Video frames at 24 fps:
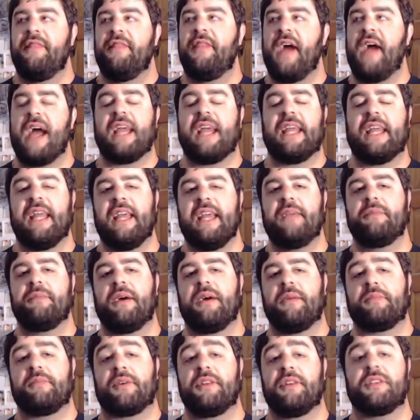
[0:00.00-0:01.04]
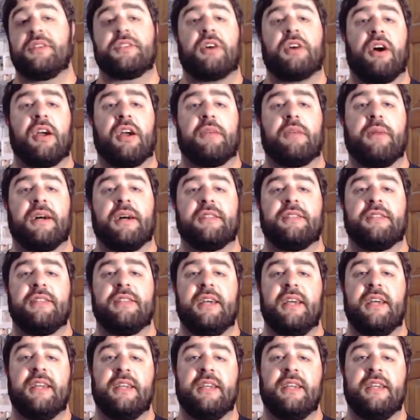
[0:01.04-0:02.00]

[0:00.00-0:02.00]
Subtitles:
That game I'm going to talk about today